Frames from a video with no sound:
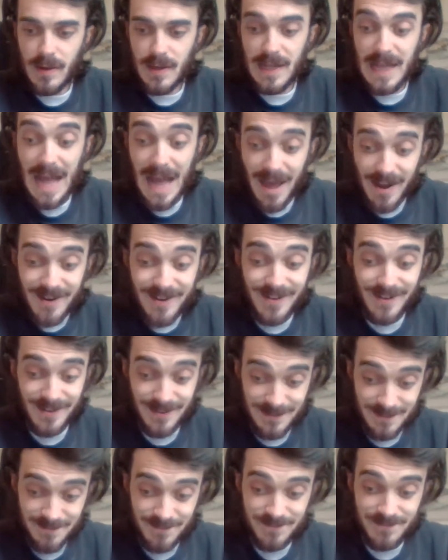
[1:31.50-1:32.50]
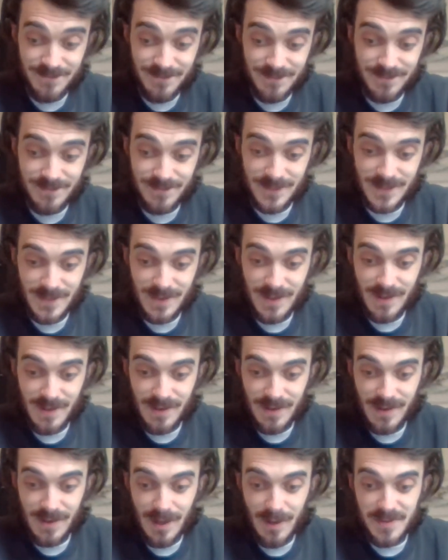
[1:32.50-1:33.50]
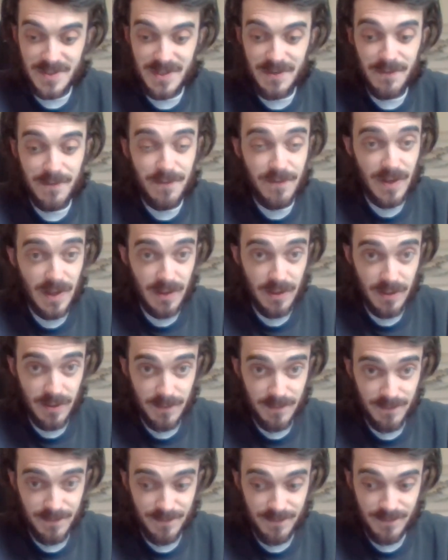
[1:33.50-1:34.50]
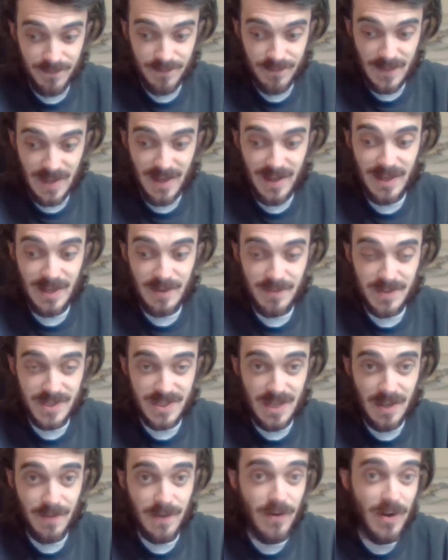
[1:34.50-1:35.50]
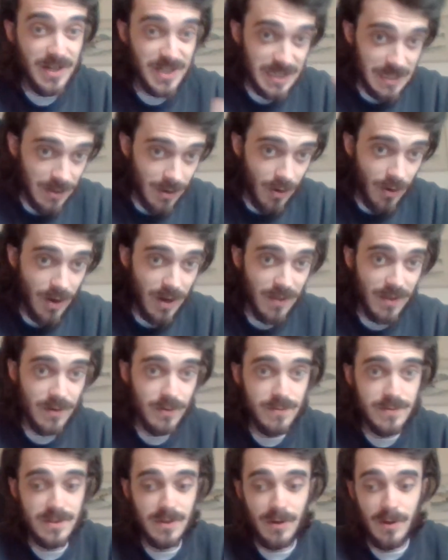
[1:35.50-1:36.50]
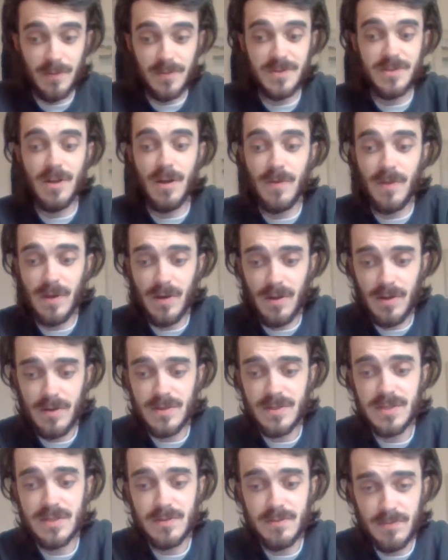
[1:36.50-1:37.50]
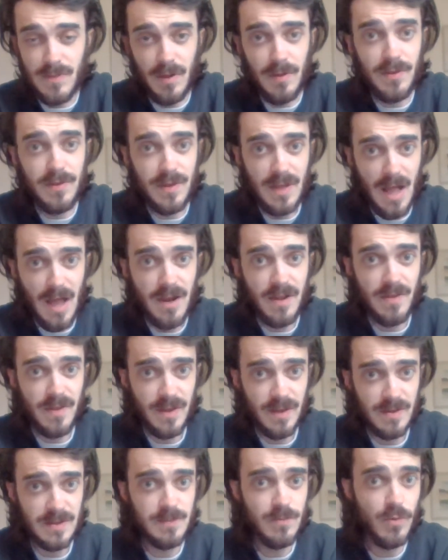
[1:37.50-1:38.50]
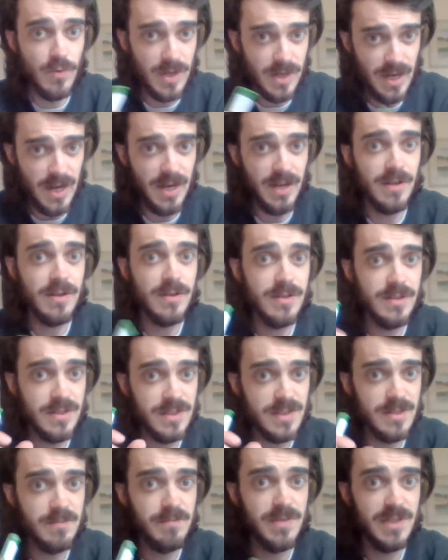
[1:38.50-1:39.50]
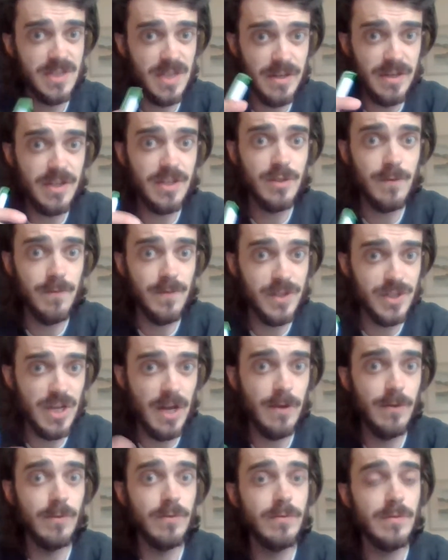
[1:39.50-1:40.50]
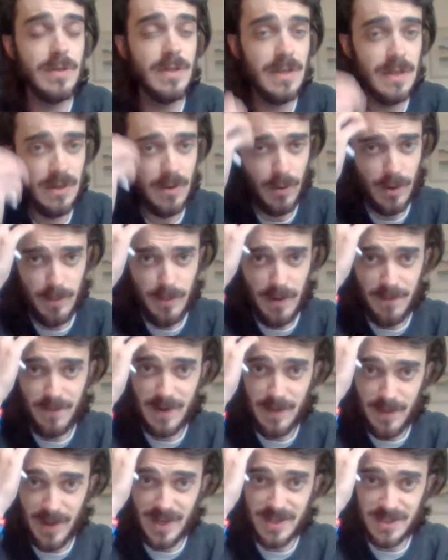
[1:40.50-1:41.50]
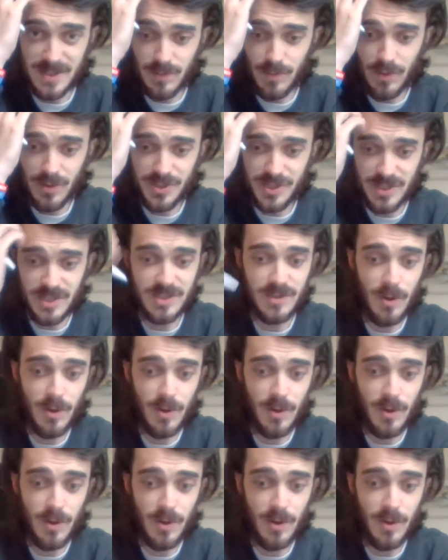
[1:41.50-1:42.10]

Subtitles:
Canada comes in fifth at 8%. They're actually higher than all time. So in the last month, there's more Canadians percentage of the channel on a monthly basis watching.